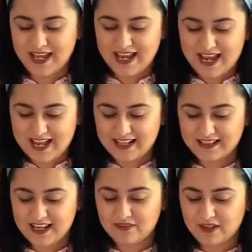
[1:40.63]
And
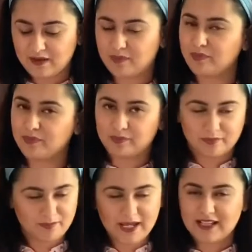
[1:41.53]
then we'll
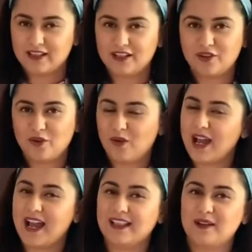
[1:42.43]
make the dough
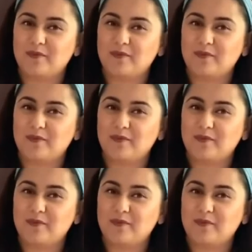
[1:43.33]
and then